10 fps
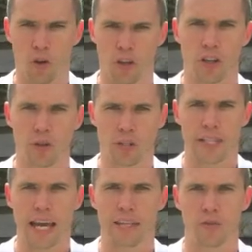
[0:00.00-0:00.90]
What you're going to do
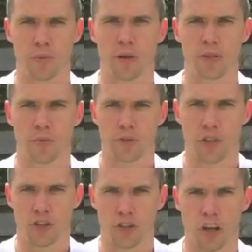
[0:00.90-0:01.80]
is get into a press-up
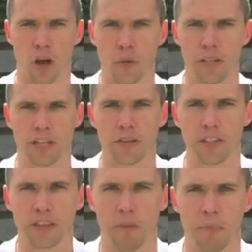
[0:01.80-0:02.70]
position, lower
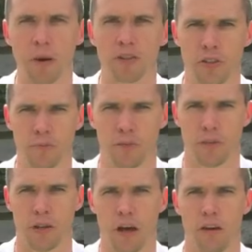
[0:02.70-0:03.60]
yourself into the bottom
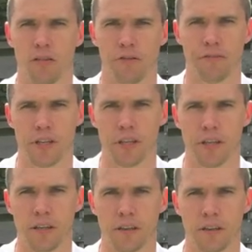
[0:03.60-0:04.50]
of the